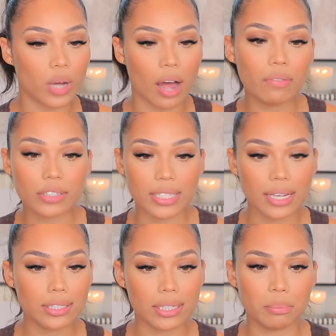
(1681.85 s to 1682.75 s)

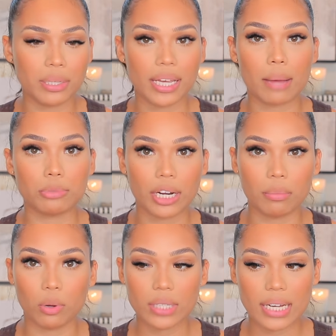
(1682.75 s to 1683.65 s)
conversation. But yeah, I'm trying to
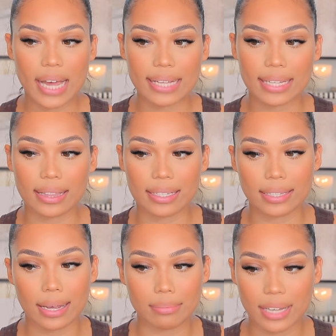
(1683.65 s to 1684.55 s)
multitask at the
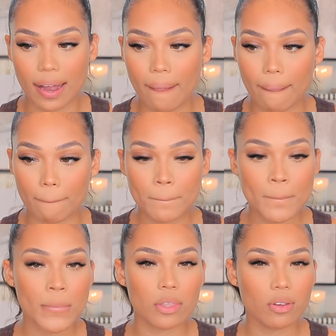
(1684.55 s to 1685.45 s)
same time.
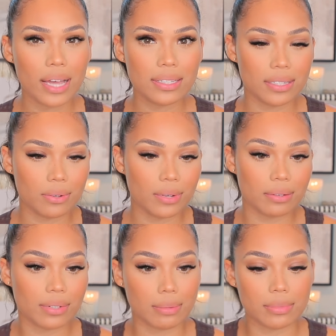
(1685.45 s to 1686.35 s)
You guys still
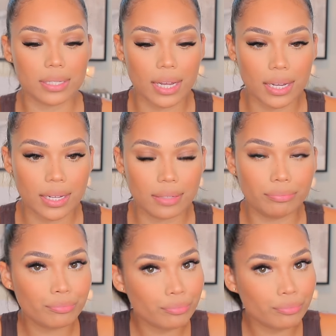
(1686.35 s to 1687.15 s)
get what I'm saying.